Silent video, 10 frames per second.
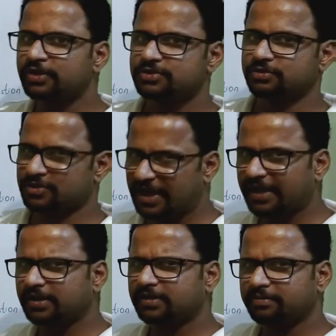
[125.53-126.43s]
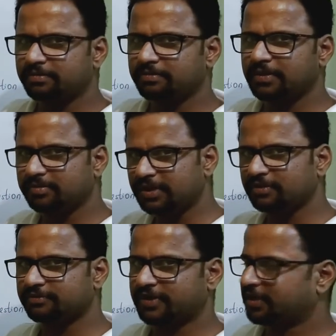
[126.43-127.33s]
So try it, maybe you